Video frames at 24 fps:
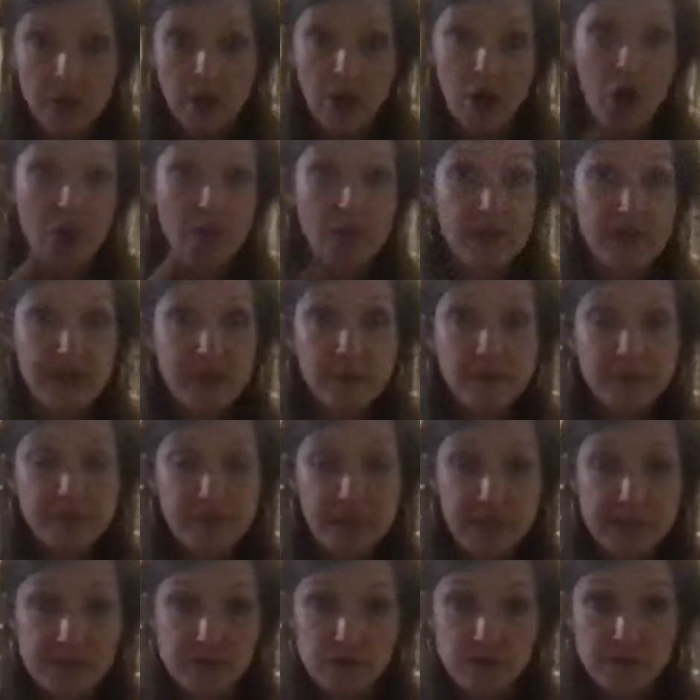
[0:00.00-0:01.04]
Are the hip
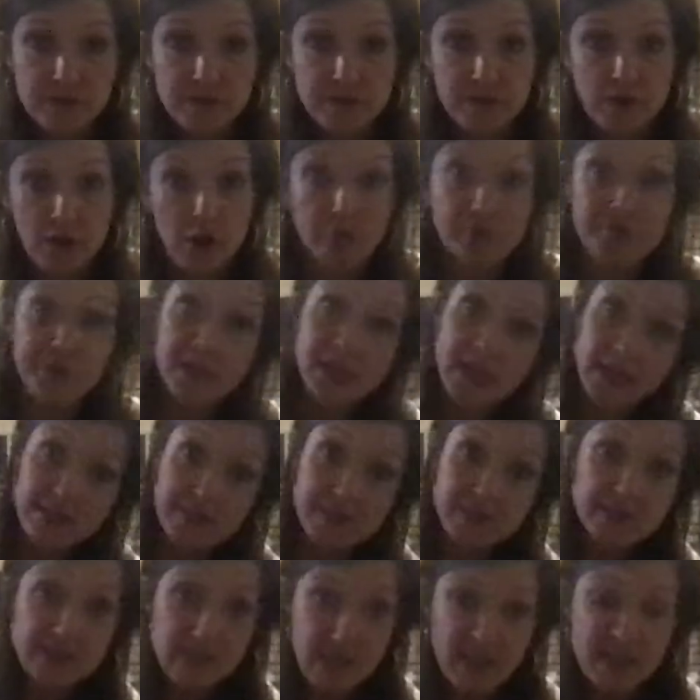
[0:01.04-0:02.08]
flexors involved? In
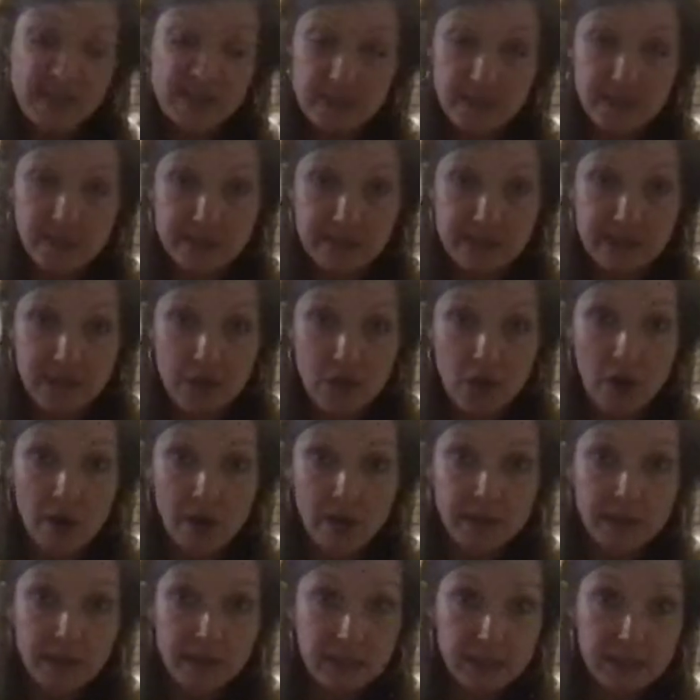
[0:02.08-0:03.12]
this case, yes, they are.
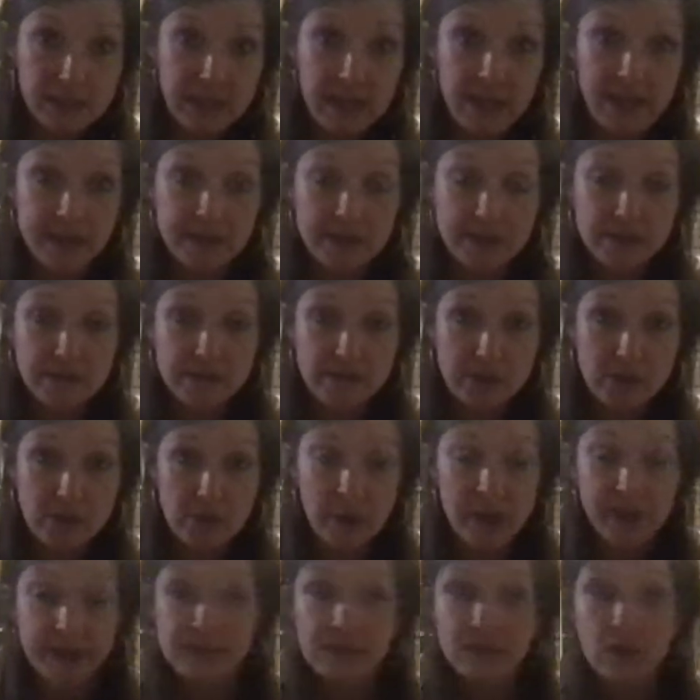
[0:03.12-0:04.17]
Iliacus and
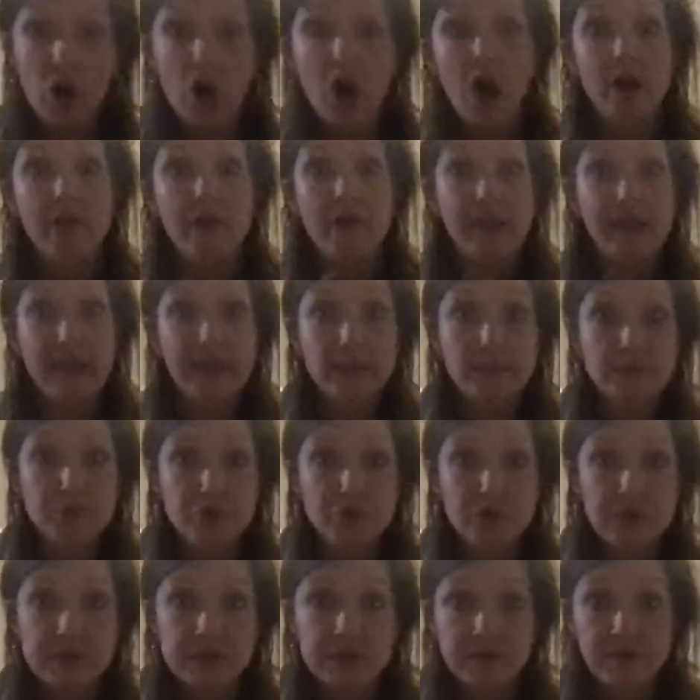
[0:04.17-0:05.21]
psoas. Are the
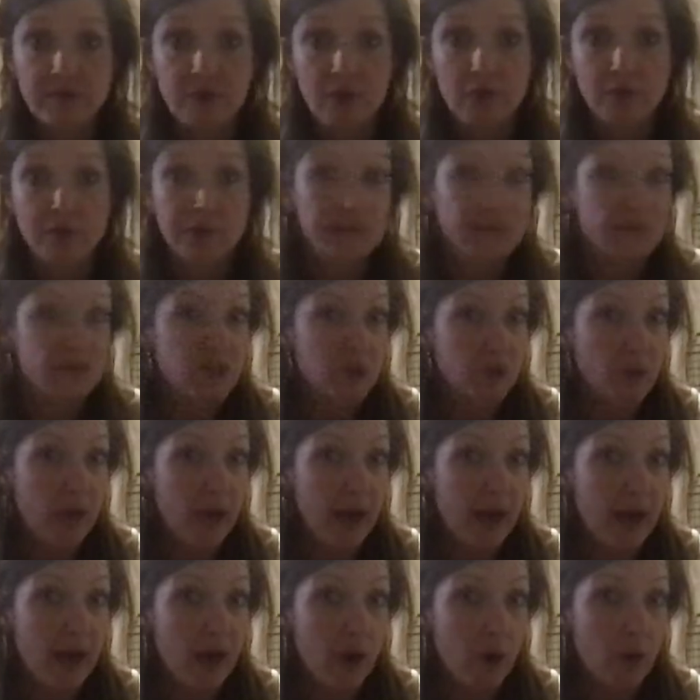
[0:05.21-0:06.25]
hamstrings involved? If so,
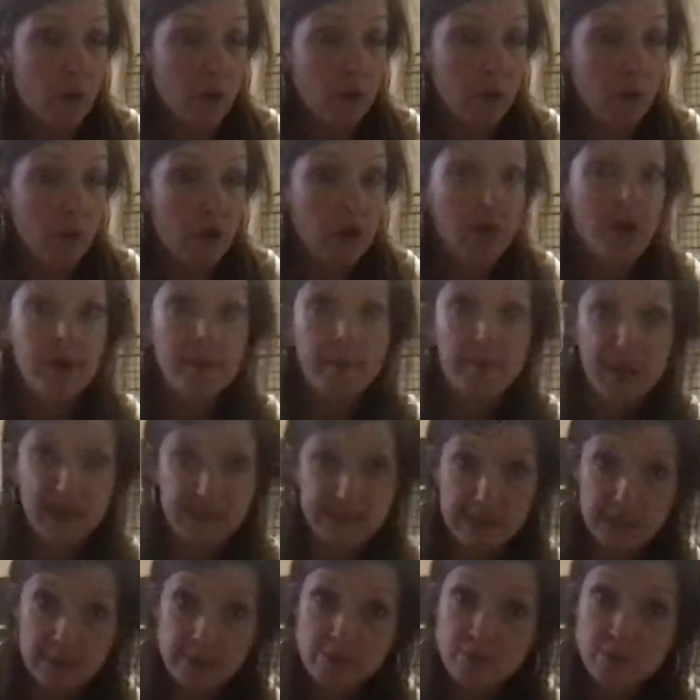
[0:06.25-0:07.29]
how?
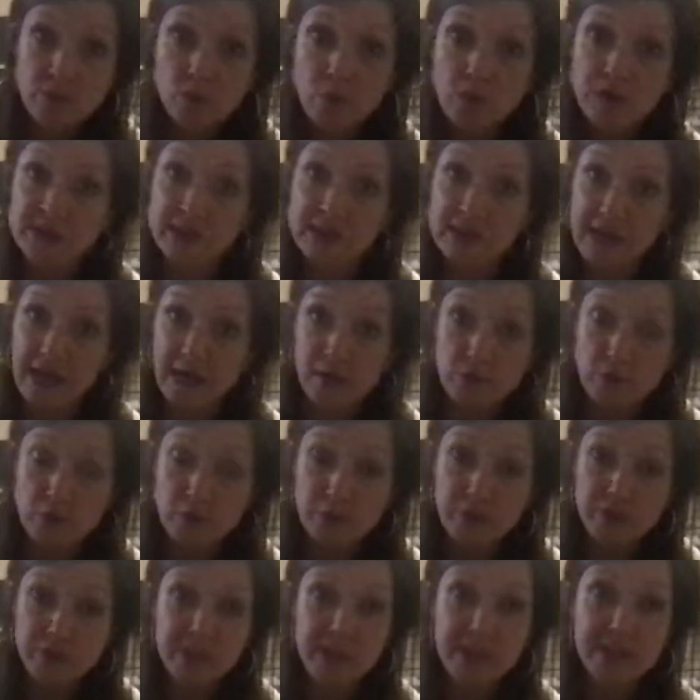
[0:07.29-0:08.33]
Biceps femoris, lateral
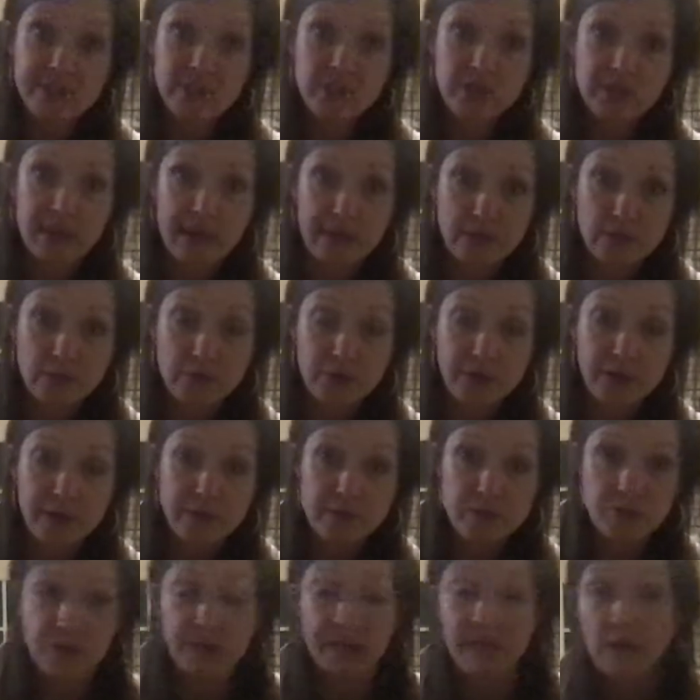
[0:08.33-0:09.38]
rotation, lateral
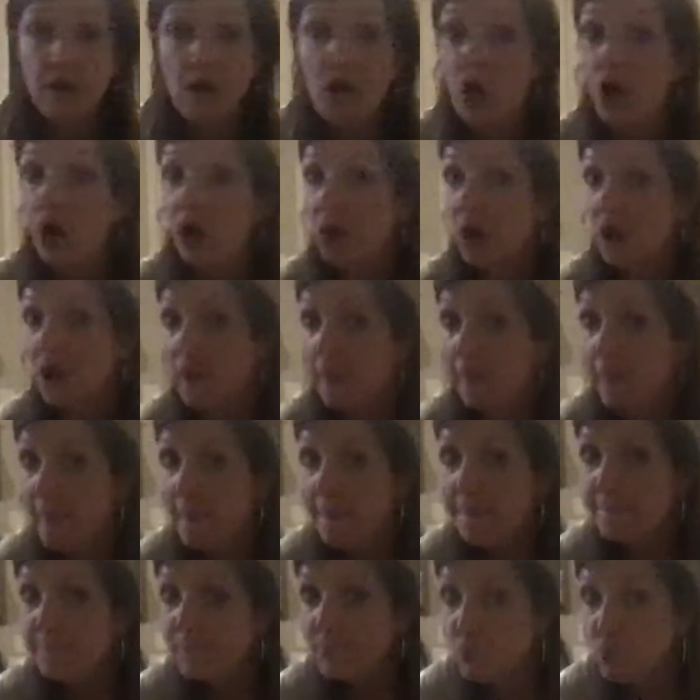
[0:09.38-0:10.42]
hamstring. Are the
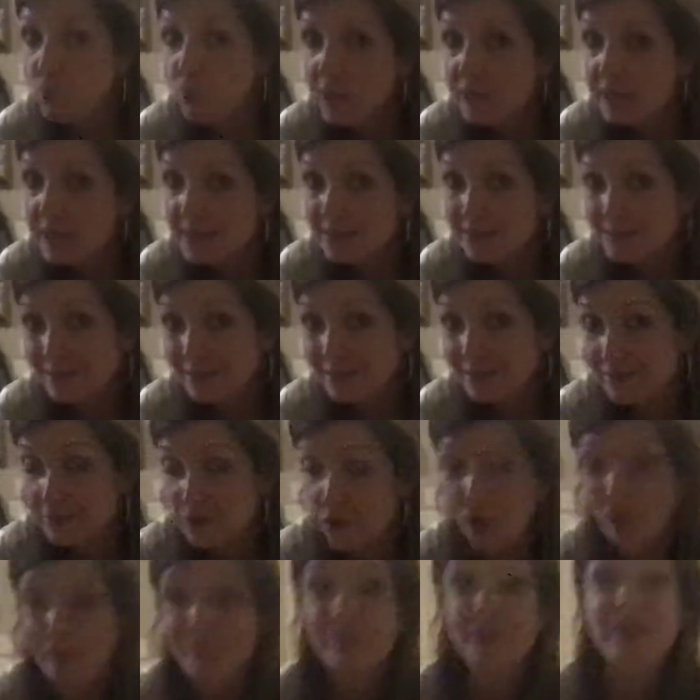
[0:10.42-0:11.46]
booties
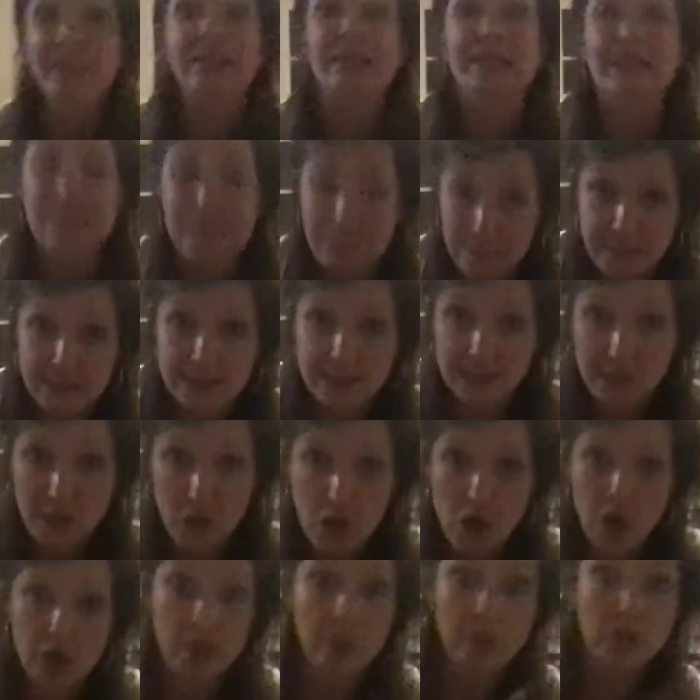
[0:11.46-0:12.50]
involved? Yes, they
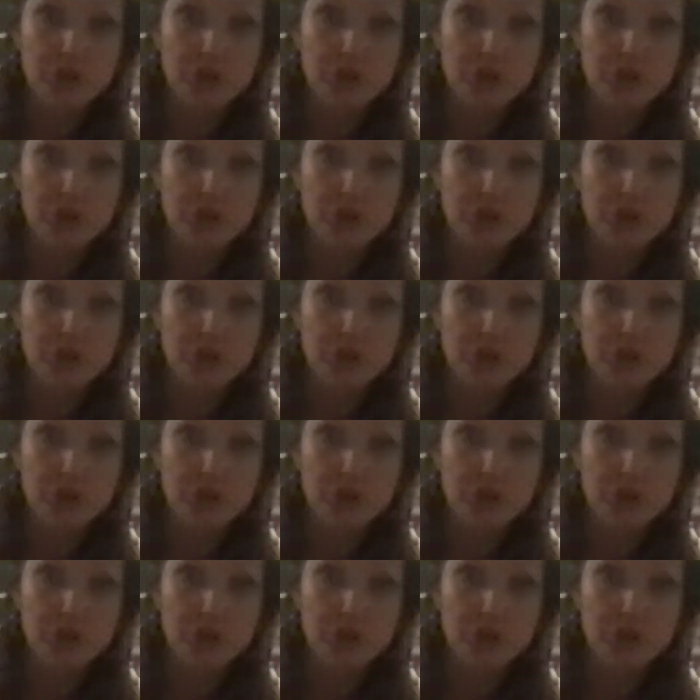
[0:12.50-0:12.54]
are.